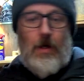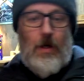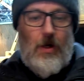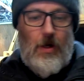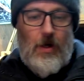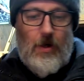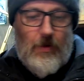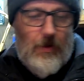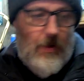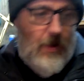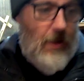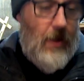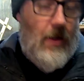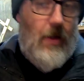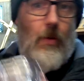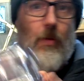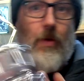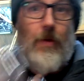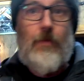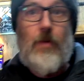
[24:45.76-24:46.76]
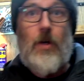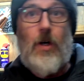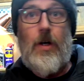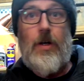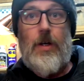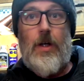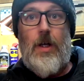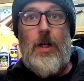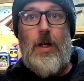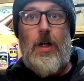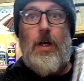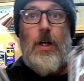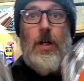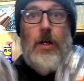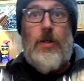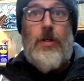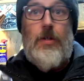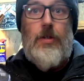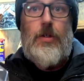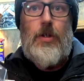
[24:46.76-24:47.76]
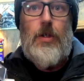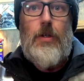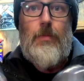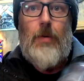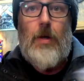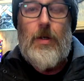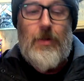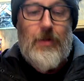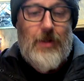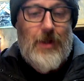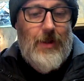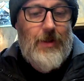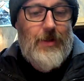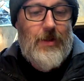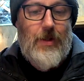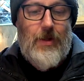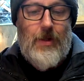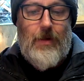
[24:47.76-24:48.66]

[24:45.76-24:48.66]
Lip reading: along. We've got two boxes. These